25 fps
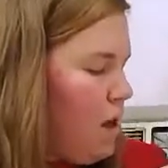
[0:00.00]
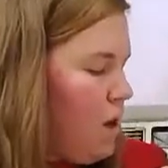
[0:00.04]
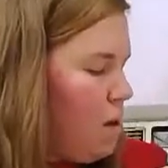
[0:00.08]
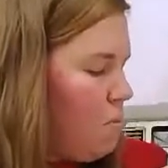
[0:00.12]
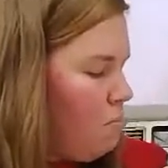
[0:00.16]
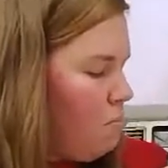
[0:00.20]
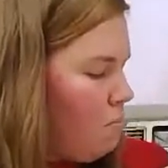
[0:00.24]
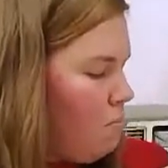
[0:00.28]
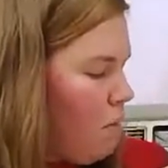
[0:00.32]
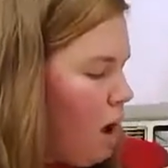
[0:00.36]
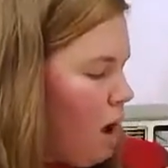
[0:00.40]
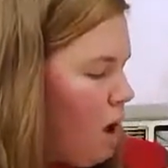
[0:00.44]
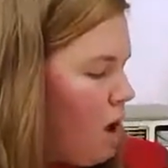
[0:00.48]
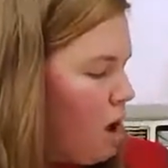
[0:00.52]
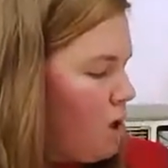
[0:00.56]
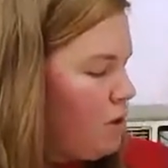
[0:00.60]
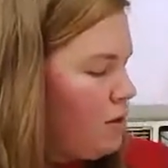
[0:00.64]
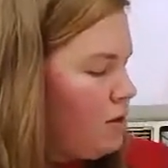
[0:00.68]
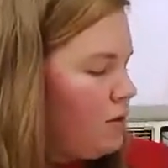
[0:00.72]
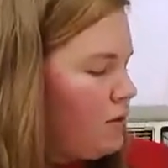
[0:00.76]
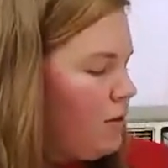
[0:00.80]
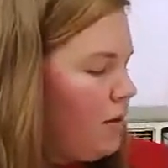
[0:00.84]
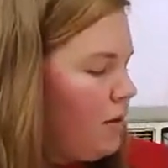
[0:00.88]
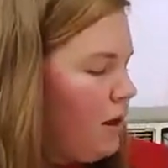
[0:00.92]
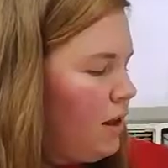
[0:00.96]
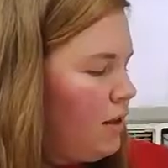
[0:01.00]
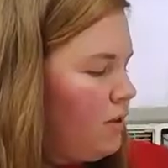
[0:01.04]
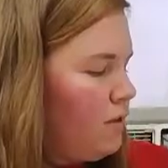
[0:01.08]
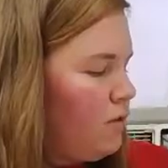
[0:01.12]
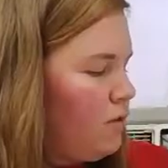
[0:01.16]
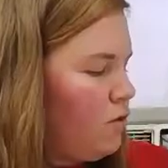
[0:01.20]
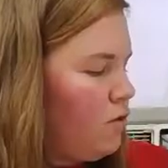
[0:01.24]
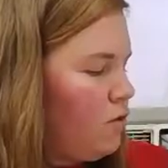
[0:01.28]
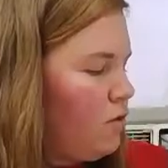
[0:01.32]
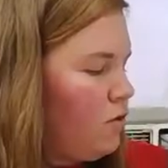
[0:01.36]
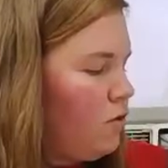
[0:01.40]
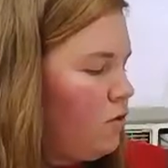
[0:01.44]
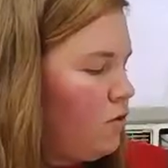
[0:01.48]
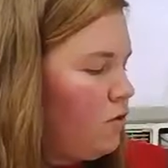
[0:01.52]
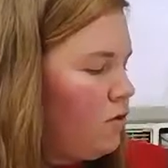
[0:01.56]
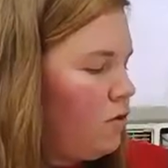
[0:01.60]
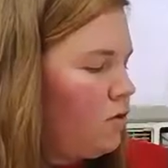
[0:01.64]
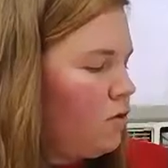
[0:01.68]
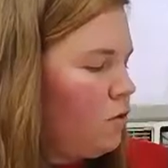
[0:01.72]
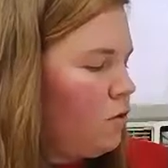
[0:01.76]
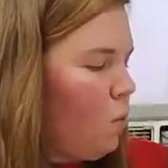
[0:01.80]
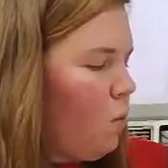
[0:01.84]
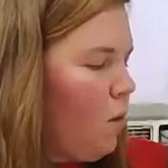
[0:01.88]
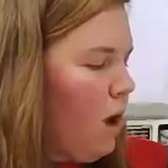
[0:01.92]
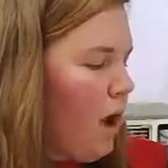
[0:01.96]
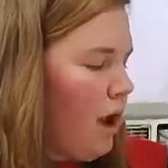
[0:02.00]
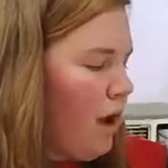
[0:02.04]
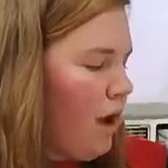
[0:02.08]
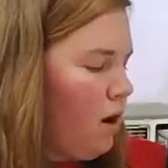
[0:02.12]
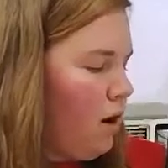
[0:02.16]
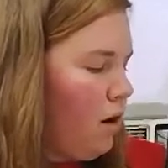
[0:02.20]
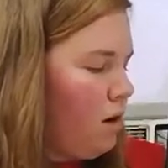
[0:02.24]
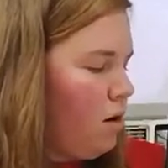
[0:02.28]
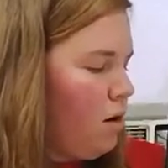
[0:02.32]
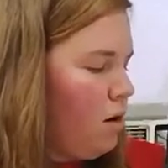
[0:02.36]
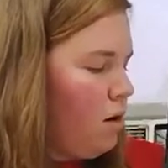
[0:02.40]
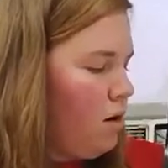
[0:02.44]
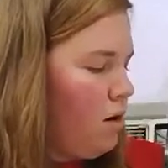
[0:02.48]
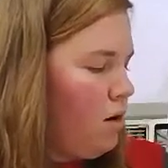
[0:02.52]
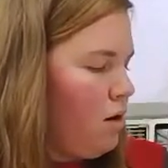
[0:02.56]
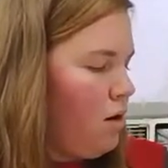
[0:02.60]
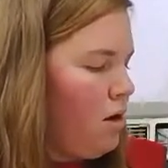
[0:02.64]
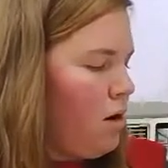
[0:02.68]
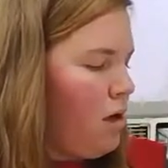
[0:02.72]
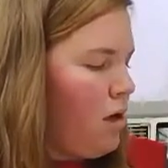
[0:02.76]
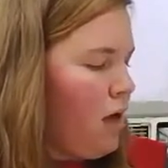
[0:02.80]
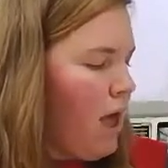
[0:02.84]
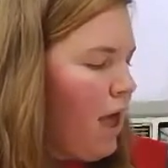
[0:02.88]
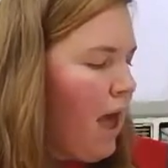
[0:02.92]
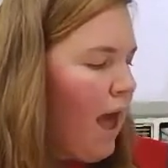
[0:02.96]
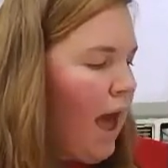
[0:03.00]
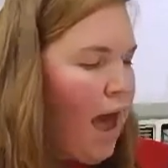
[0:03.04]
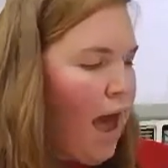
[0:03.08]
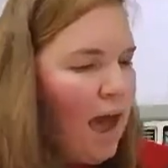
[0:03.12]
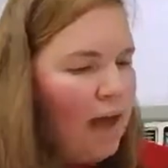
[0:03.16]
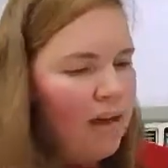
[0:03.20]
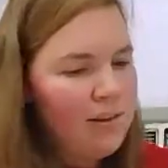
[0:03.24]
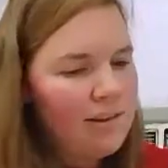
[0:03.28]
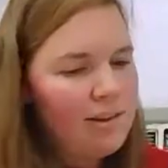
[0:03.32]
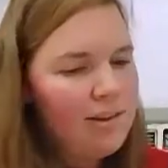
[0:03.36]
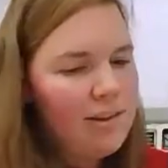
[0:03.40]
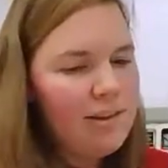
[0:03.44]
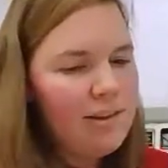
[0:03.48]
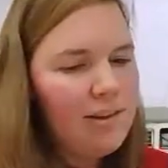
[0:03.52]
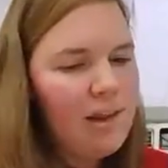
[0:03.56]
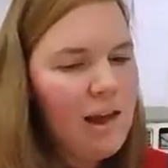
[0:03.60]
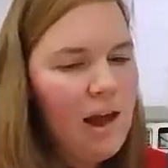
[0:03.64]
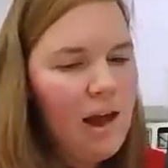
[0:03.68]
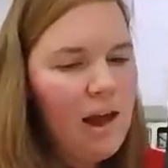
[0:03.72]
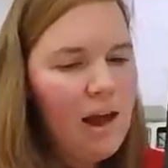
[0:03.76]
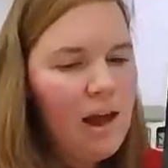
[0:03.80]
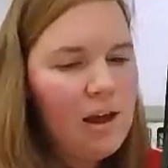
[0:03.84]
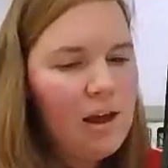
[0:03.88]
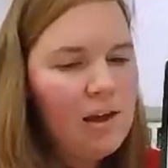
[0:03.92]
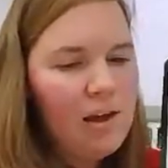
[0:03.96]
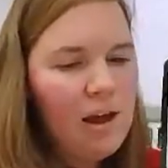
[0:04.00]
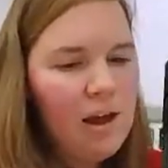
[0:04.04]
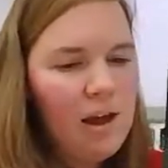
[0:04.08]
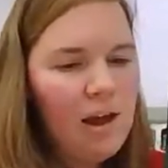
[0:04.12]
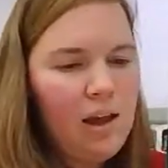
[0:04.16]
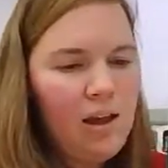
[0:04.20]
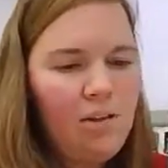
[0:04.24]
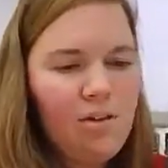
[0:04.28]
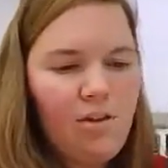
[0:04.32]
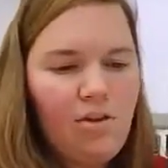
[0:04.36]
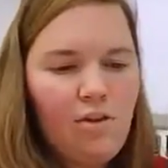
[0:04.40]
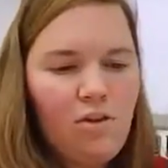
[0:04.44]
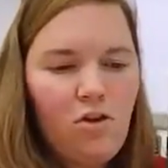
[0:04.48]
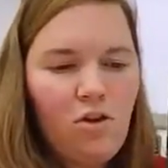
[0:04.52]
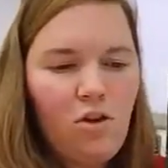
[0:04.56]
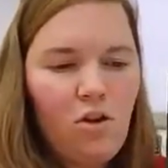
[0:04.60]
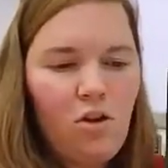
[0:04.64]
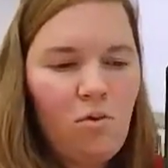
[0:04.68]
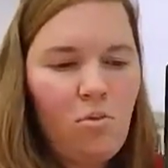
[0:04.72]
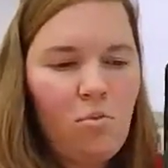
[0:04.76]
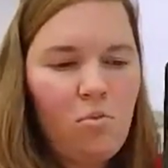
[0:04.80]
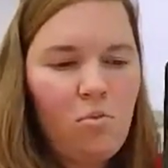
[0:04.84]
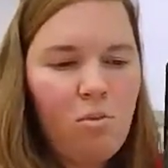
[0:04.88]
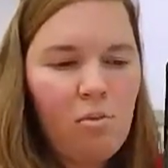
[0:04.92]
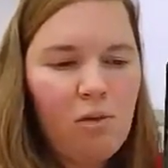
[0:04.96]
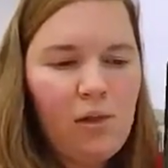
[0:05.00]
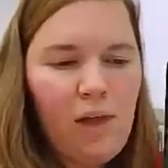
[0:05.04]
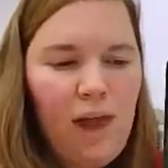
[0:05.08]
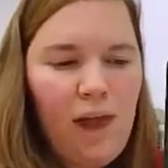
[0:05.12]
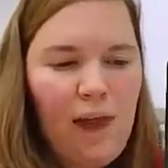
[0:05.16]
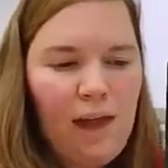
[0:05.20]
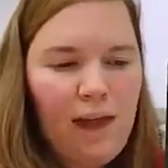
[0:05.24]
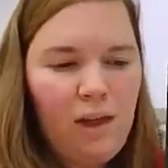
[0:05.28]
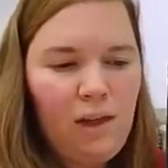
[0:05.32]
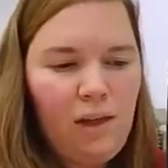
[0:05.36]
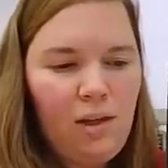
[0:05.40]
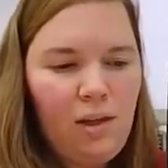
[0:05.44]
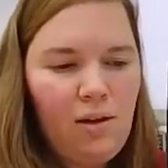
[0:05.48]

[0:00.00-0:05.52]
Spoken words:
box is to square as sun is to blank.